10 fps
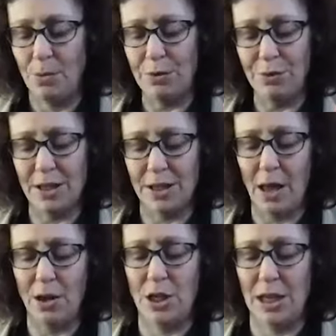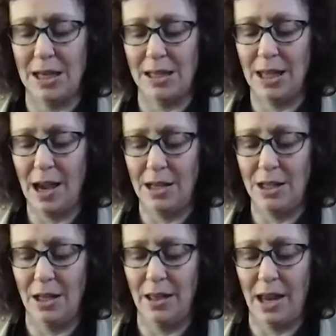reflexology is the
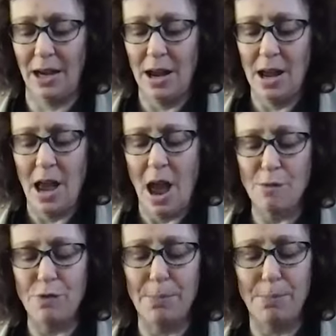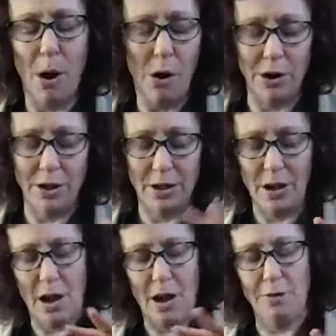idea that every part
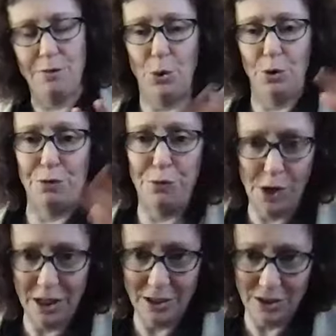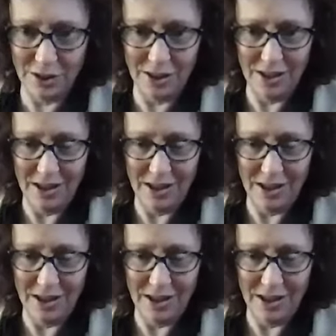of your foot,